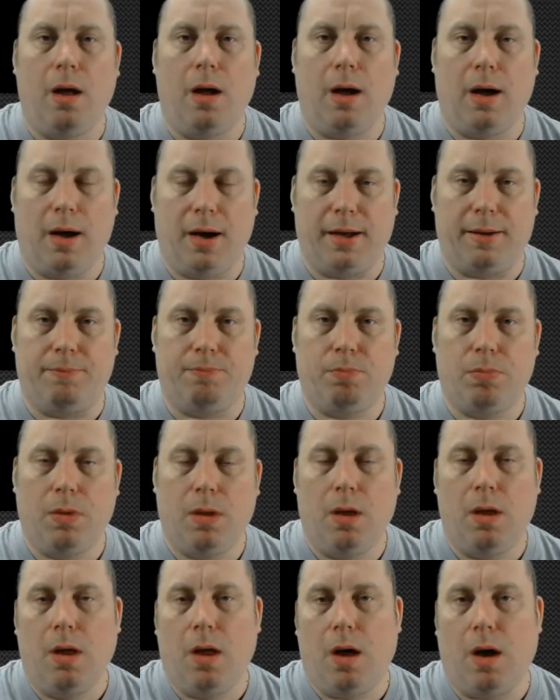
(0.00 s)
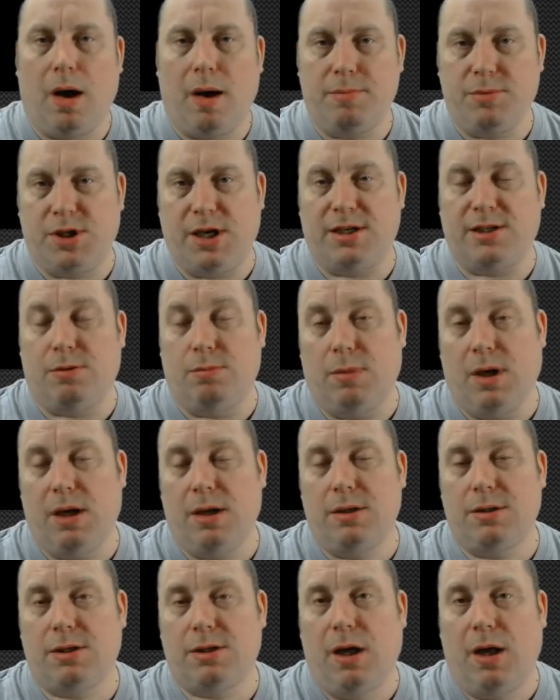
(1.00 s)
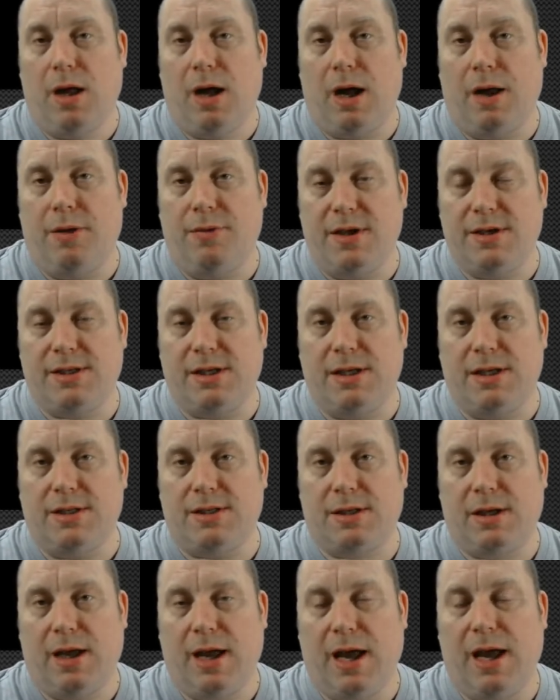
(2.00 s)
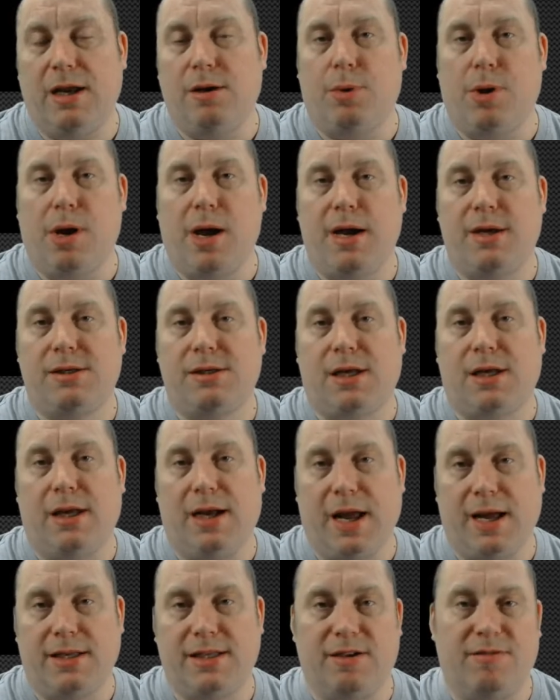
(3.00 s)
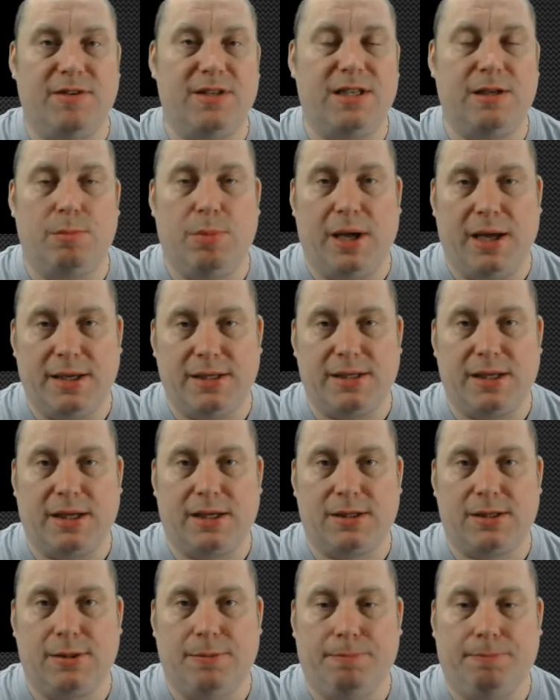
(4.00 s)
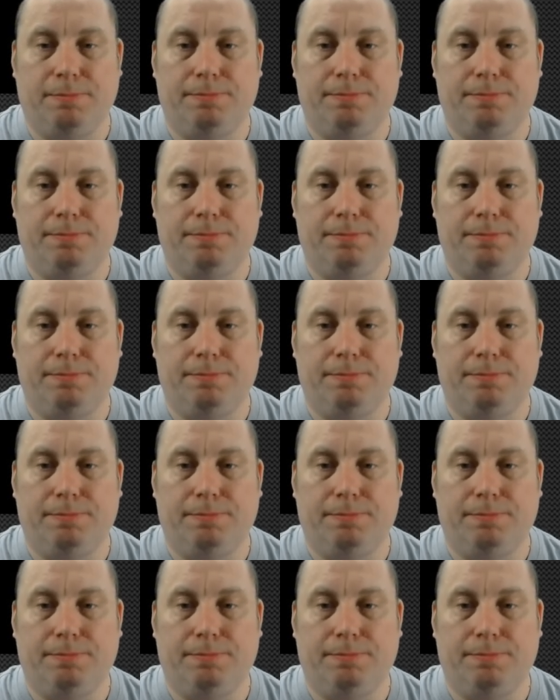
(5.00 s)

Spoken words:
Hi, I'm Jason Meers, and this is AWS Connectivity Basics.